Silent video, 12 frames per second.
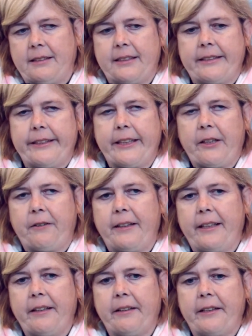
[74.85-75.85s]
just
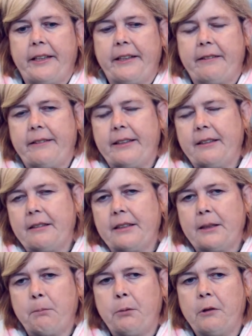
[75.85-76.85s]
going there and
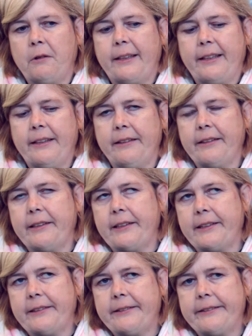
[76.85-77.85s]
supporting
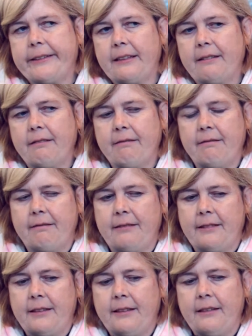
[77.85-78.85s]
her and
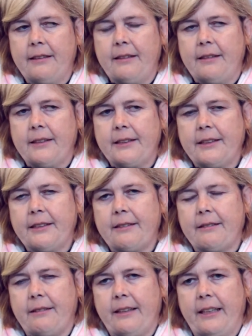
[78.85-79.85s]

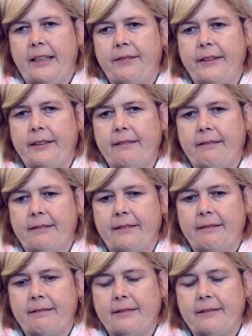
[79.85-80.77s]
just having